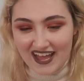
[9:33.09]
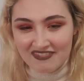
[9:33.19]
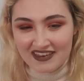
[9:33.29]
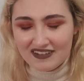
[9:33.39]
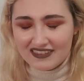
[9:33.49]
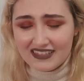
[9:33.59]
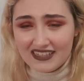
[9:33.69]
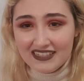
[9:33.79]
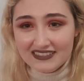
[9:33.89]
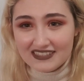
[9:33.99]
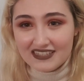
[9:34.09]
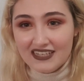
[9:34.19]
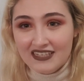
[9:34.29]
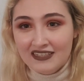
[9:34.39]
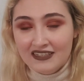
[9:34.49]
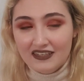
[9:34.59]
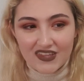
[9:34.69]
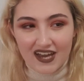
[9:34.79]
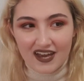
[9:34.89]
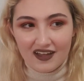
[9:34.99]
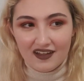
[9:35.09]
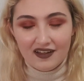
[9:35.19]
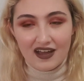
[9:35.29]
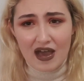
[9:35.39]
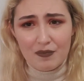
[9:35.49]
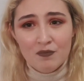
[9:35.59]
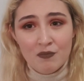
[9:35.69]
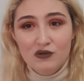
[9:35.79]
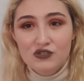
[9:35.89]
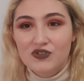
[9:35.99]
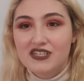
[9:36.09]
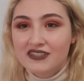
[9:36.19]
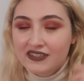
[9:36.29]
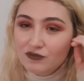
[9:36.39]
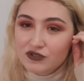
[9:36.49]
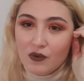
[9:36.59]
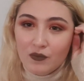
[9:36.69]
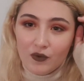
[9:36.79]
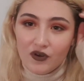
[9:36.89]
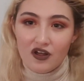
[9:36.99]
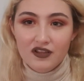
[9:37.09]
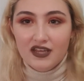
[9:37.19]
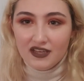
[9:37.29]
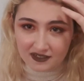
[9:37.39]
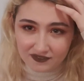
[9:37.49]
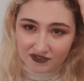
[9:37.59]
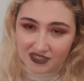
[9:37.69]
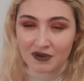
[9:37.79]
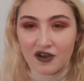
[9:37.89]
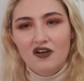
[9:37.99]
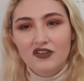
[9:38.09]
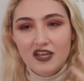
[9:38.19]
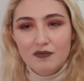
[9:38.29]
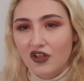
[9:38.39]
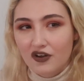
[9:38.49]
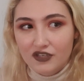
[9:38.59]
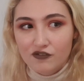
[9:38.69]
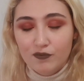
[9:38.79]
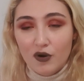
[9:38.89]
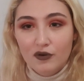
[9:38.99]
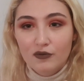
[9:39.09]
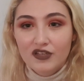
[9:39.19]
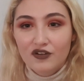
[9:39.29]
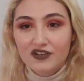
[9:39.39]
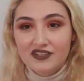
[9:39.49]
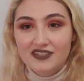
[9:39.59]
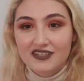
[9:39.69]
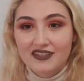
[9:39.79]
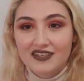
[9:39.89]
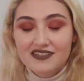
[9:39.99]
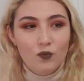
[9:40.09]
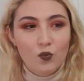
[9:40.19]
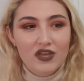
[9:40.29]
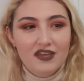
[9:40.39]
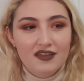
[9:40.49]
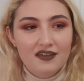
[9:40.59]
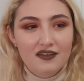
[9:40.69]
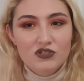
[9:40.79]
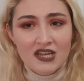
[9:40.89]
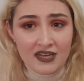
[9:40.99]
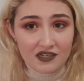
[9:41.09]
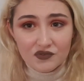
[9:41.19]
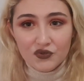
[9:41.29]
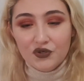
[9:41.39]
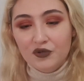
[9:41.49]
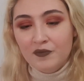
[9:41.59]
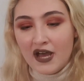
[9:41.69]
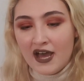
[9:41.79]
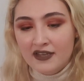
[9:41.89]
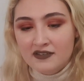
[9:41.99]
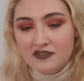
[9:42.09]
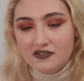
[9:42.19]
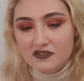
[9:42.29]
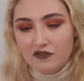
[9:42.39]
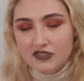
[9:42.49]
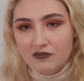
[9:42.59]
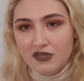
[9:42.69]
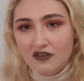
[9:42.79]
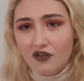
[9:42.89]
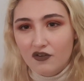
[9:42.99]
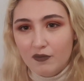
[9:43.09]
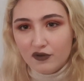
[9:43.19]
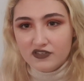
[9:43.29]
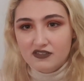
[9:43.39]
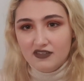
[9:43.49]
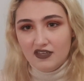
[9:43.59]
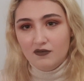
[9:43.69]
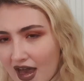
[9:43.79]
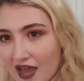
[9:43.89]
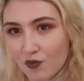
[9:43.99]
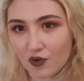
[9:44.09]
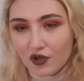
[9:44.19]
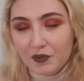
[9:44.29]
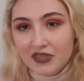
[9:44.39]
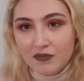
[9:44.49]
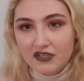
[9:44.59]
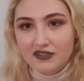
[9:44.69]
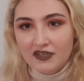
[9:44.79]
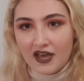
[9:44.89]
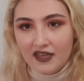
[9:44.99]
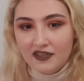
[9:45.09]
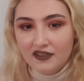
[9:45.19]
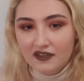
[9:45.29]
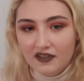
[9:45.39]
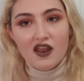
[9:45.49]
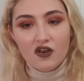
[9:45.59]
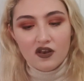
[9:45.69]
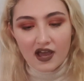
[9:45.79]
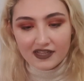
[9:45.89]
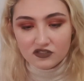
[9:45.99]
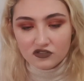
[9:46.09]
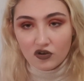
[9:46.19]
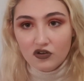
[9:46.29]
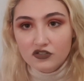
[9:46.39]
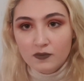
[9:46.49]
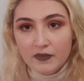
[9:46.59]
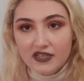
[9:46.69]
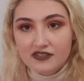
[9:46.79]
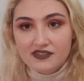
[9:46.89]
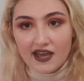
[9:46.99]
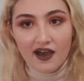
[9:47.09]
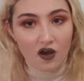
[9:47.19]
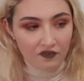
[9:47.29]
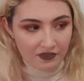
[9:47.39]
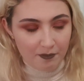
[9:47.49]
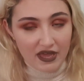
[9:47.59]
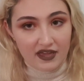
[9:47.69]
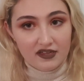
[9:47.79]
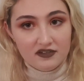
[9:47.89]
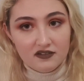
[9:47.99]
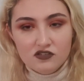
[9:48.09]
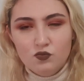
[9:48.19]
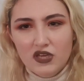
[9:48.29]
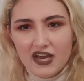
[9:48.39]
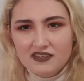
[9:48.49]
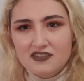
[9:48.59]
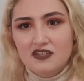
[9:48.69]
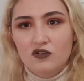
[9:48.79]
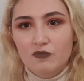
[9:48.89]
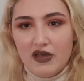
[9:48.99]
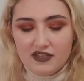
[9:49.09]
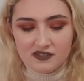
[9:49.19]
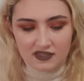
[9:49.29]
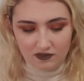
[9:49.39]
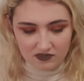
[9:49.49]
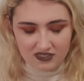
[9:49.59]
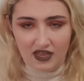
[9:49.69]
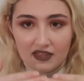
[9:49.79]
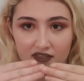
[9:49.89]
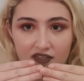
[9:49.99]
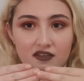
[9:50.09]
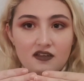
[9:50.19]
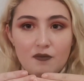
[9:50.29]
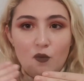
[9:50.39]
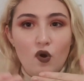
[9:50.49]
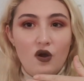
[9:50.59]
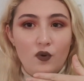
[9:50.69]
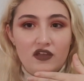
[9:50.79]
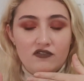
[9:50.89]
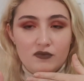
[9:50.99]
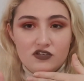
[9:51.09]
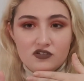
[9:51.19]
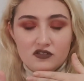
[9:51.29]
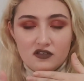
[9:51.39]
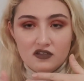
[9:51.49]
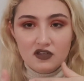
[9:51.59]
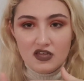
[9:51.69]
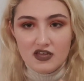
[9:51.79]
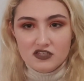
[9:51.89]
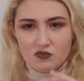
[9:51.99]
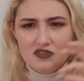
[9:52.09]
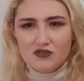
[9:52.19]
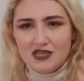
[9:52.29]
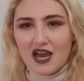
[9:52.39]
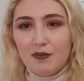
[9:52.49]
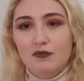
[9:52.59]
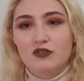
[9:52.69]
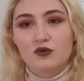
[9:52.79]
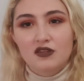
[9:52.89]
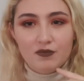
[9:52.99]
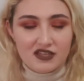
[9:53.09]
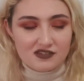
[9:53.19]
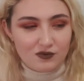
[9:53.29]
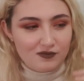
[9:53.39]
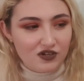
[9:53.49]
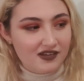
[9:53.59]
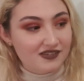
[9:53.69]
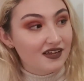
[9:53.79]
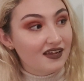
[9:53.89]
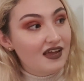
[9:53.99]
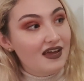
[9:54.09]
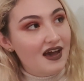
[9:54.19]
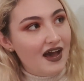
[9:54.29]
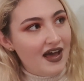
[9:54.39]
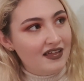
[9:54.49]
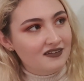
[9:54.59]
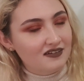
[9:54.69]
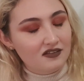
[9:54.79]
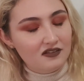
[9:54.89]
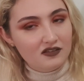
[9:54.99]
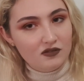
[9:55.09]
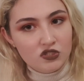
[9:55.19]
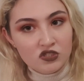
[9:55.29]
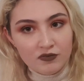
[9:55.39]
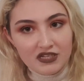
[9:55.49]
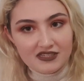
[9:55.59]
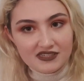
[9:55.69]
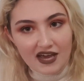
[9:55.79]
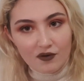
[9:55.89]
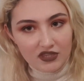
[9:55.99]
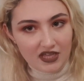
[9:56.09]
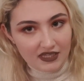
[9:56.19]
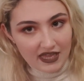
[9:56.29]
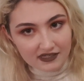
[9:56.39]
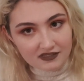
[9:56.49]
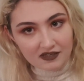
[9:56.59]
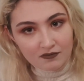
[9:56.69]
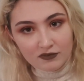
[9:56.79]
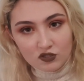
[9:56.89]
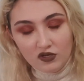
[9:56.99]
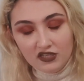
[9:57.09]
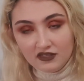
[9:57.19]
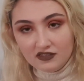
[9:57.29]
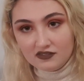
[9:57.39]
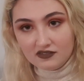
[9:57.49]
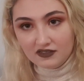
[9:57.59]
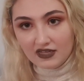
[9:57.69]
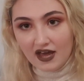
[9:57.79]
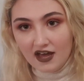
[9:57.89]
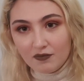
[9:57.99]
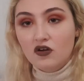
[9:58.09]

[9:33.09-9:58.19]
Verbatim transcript: And then the last thing that happened most recently was when we were on holiday and if you've seen my holiday blog you've probably already seen this we were staying in a room and obviously me and connor are both asleep i woke up in the middle of the night and i saw somebody sat on the bed because we had single beds and they were slightly away from each other so there was a gap in between the beds what i'm trying to say and there was somebody sat with their legs in between this gap.